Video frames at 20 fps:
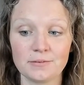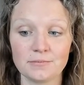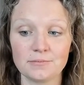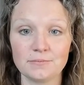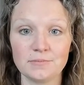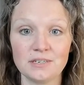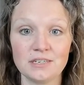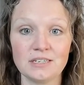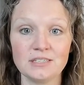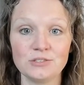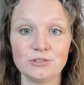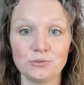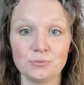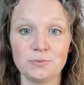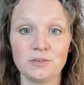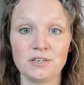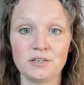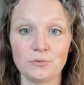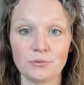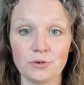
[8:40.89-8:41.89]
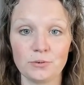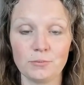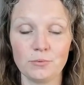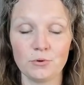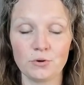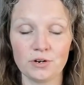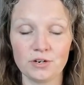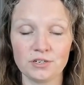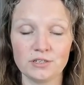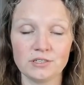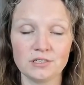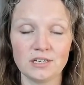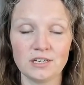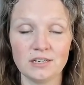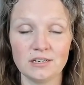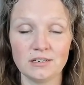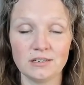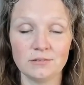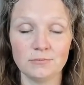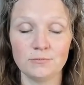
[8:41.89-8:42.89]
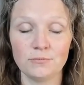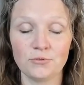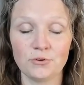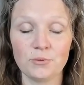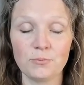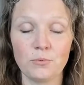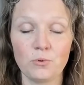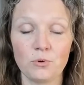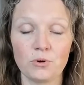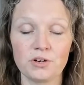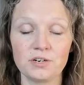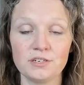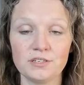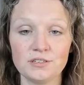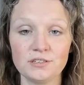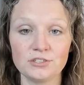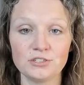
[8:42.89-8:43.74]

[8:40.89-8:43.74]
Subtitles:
because you're being reborn, and